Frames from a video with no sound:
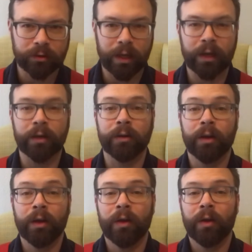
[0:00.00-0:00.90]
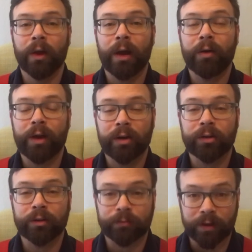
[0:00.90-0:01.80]
and how
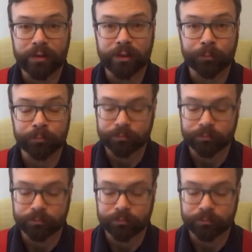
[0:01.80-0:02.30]
character affects them.